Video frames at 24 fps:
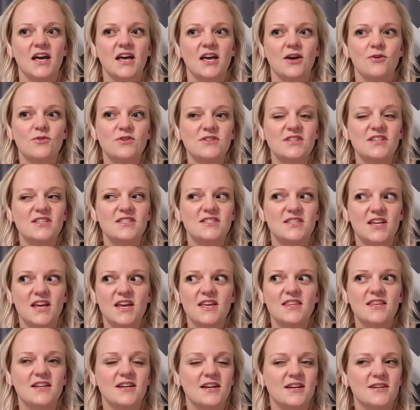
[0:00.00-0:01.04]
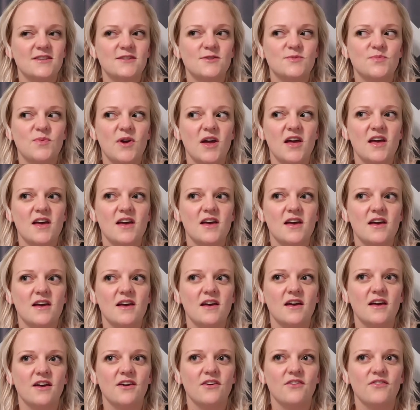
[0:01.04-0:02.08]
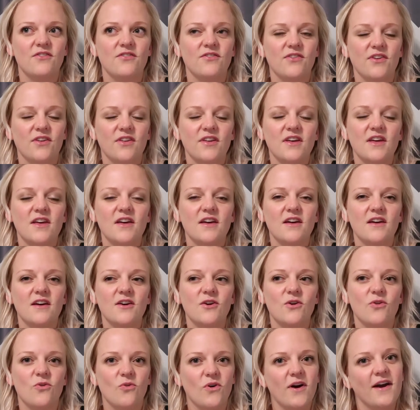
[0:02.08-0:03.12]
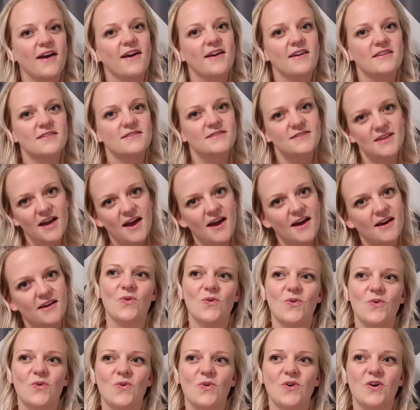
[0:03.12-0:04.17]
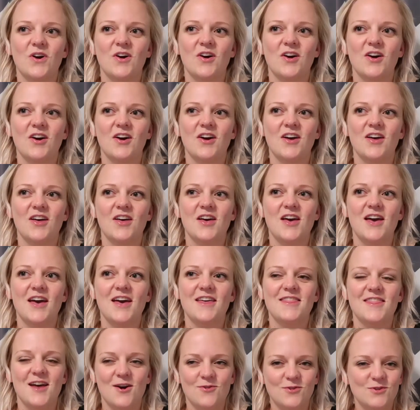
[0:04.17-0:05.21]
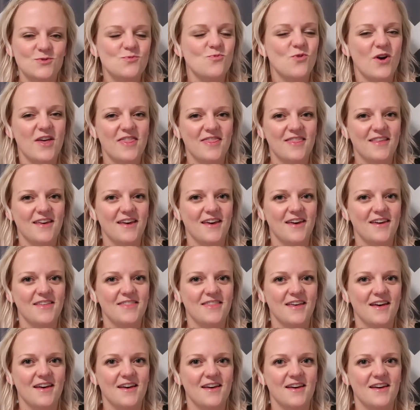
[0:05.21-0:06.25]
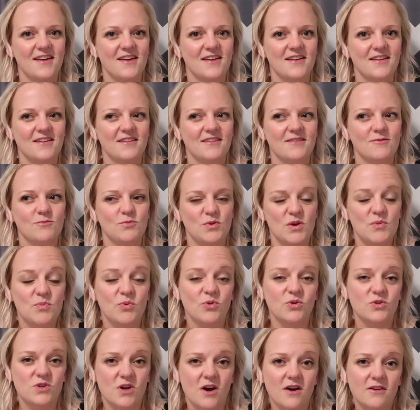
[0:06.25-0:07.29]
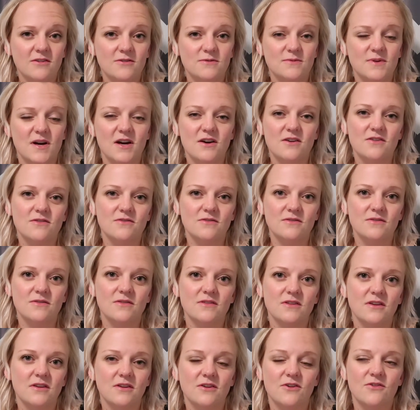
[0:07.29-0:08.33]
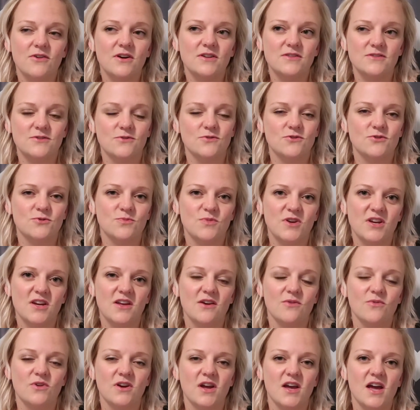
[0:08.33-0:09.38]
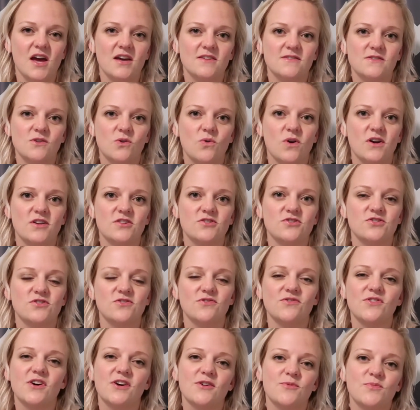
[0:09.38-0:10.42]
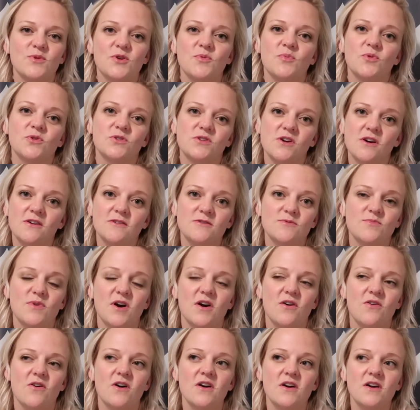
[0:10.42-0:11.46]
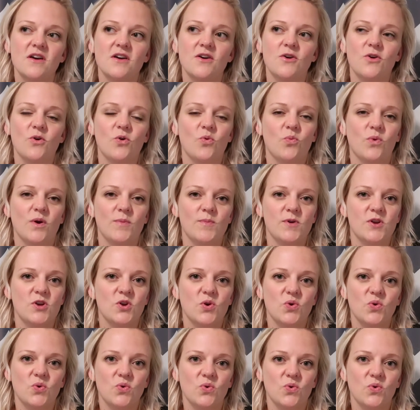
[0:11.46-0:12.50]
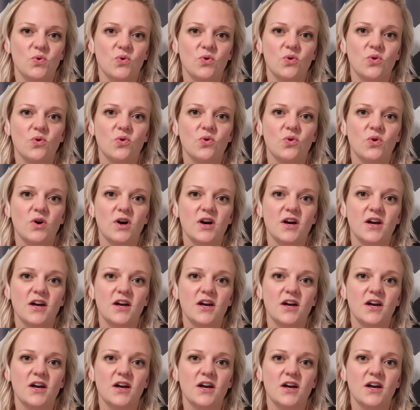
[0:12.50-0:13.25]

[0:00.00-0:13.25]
it was a day that I spent feeling quite sad. And that was one thing that people talked about, you know, on social media. When I asked the question, a lot of people talked about women who